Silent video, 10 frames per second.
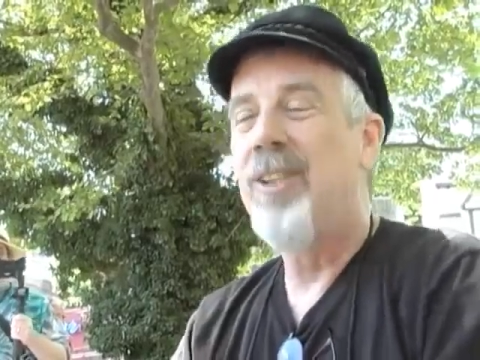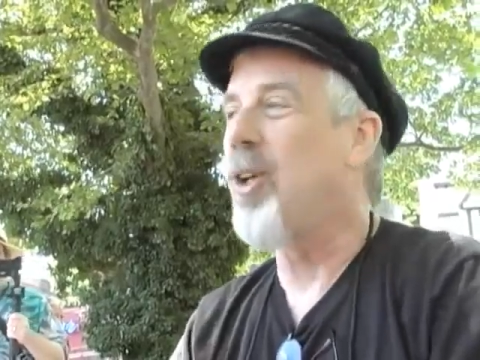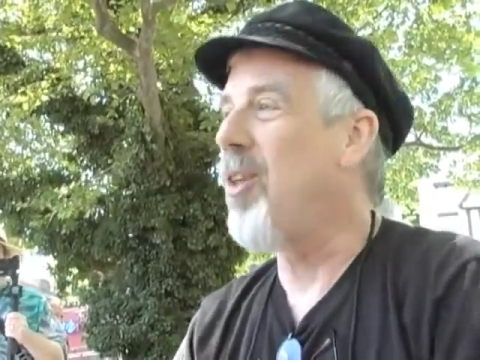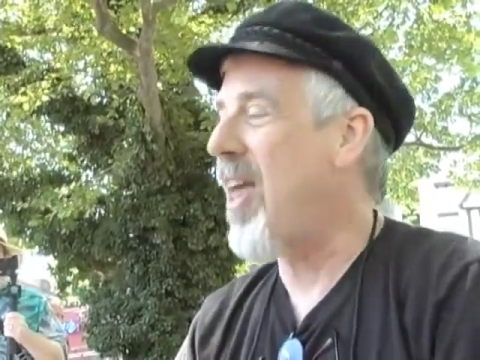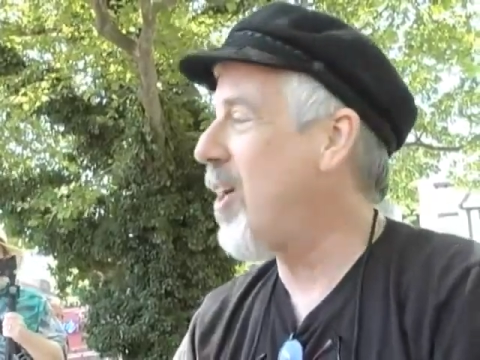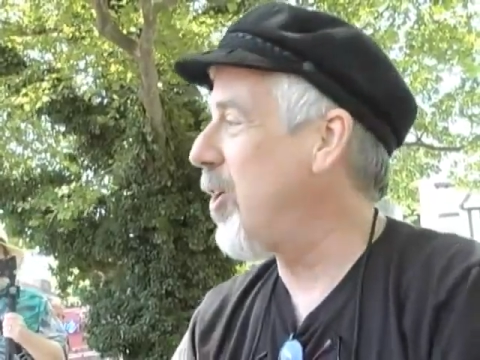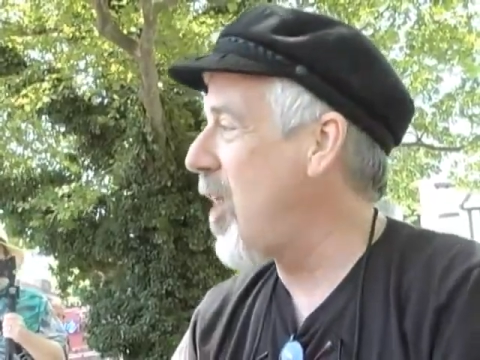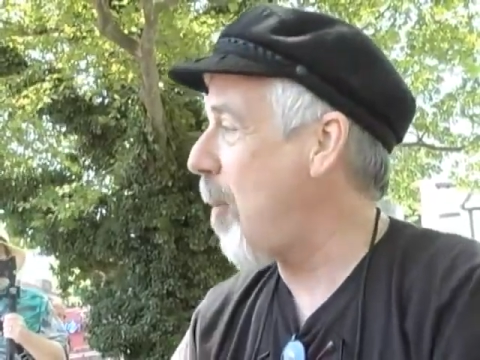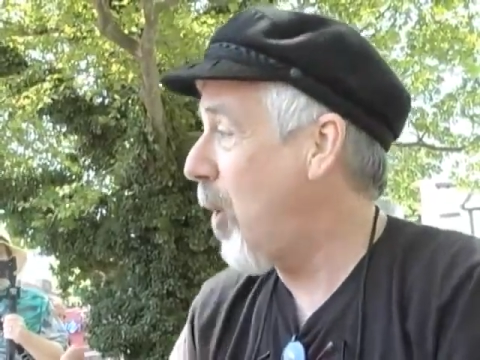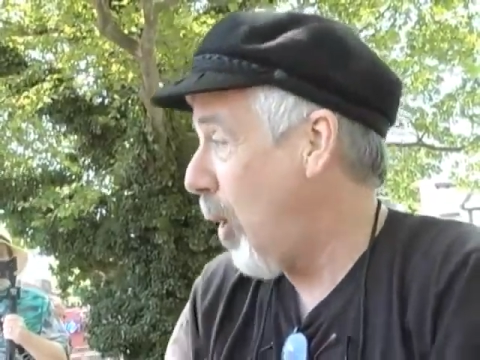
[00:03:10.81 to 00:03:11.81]
so that they could
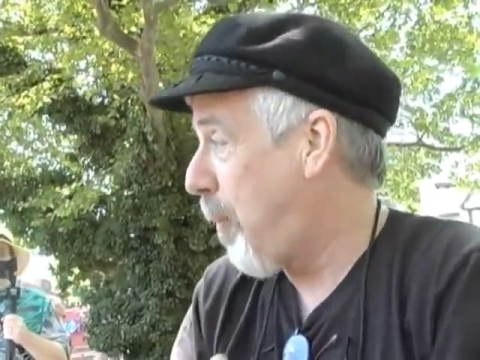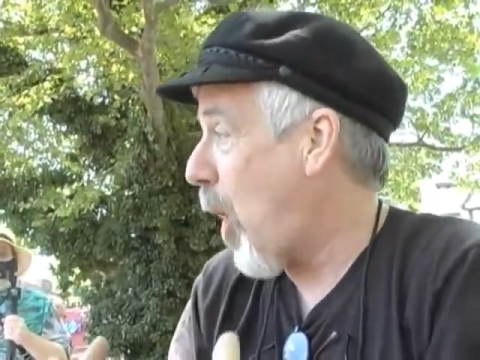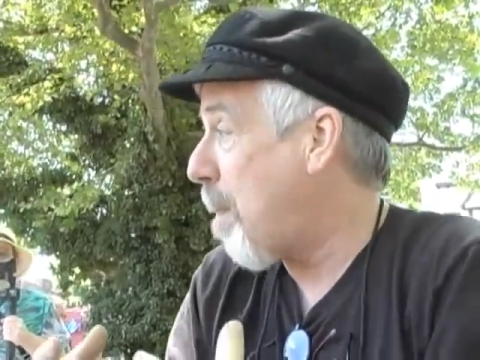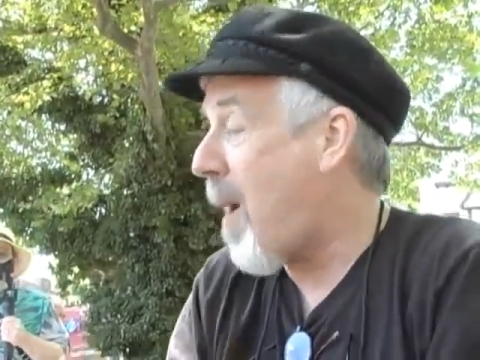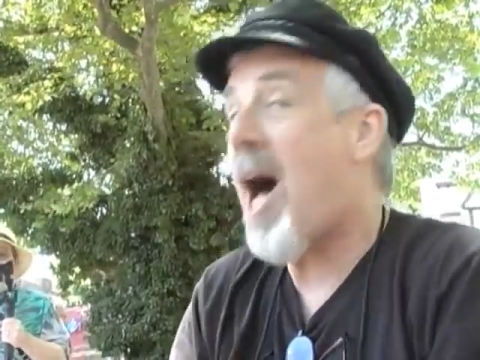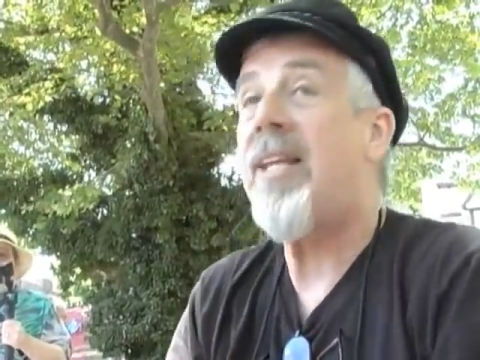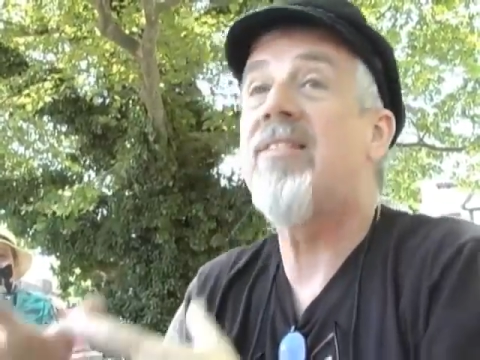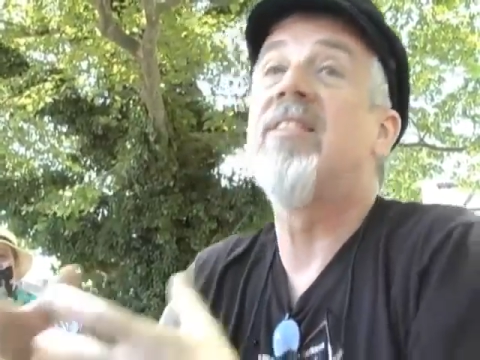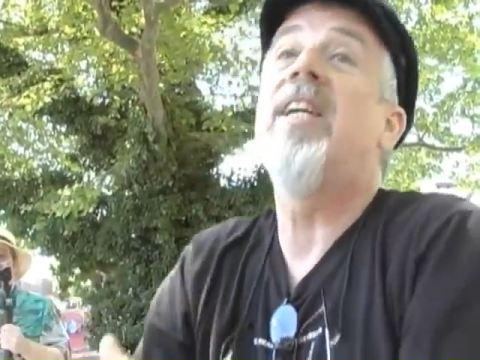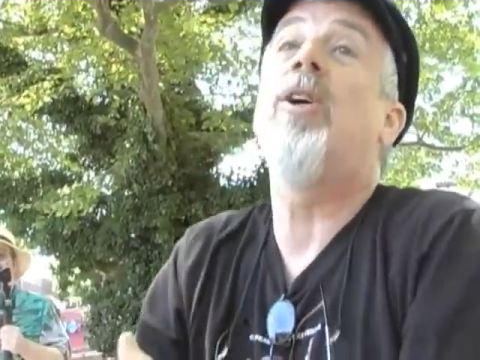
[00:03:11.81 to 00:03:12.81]
not, we were gonna put our
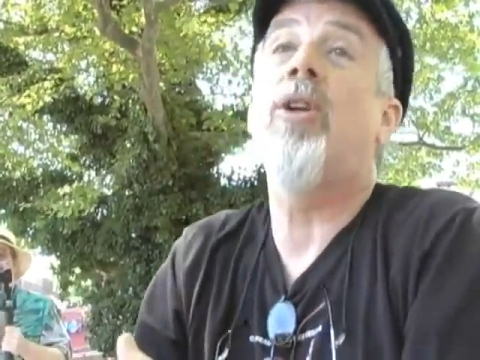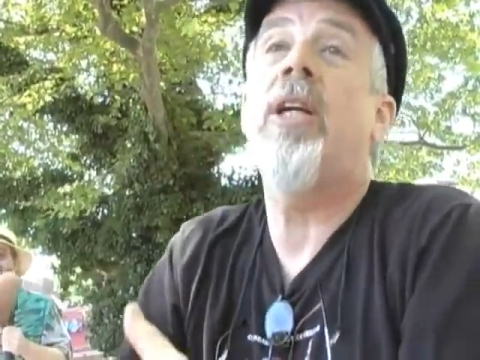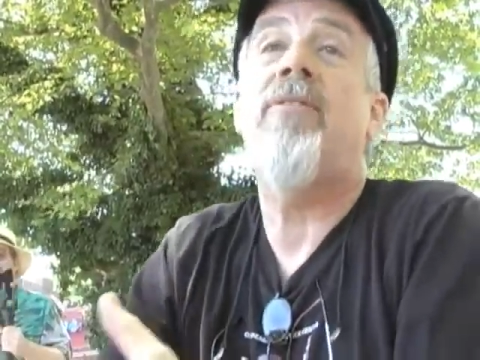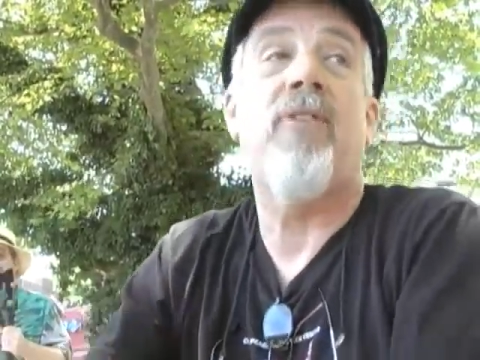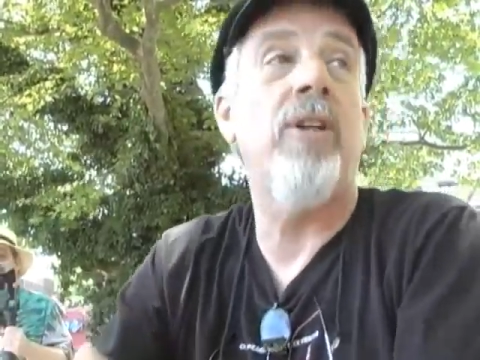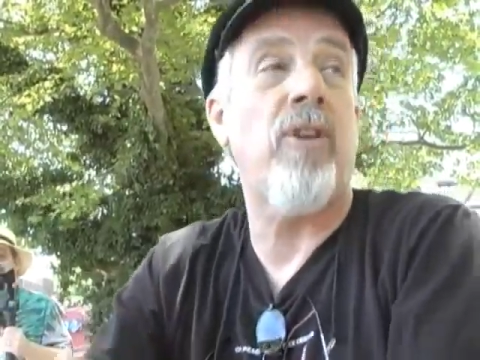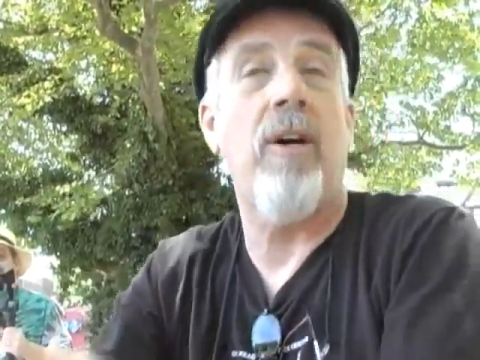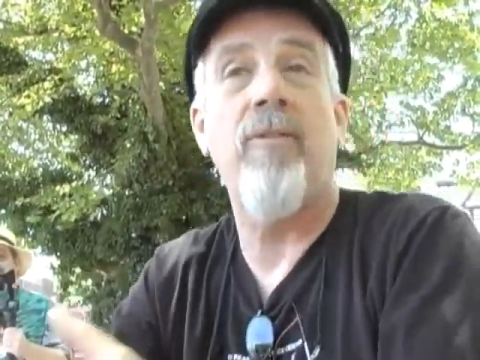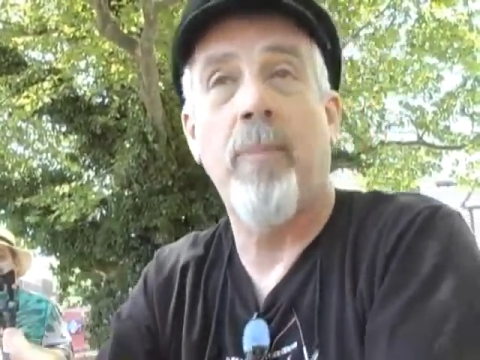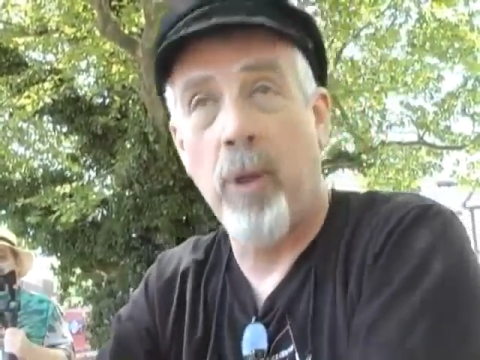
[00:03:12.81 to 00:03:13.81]
bodies literally in front
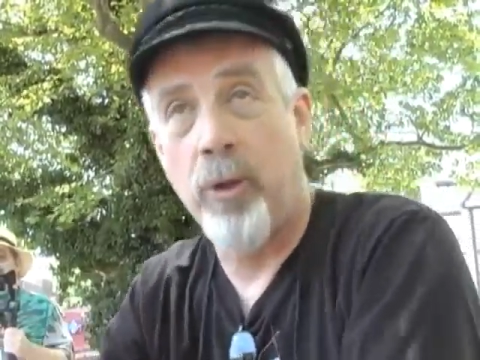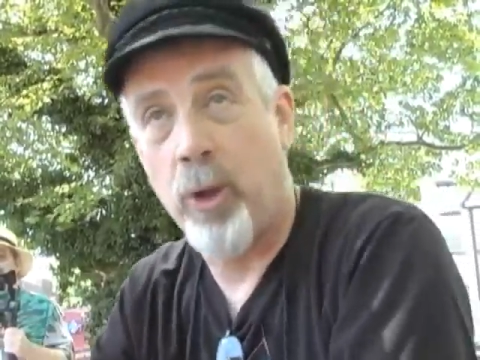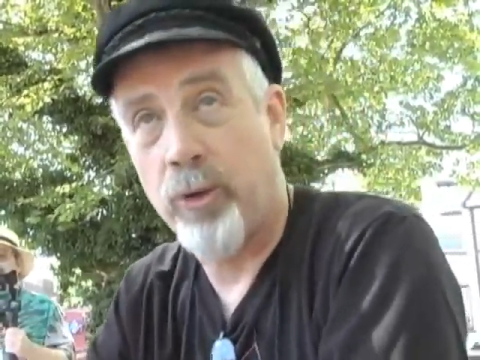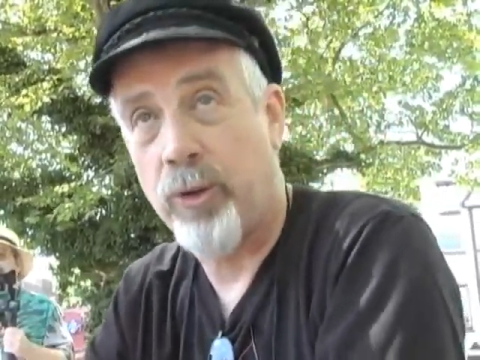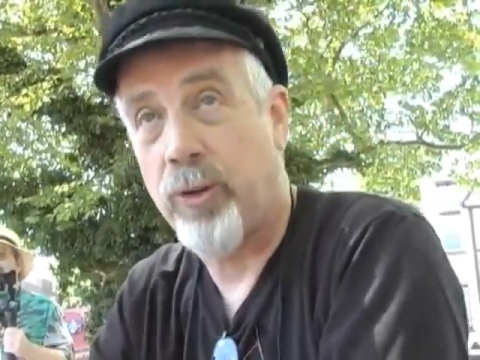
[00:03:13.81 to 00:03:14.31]
of the bulldozers.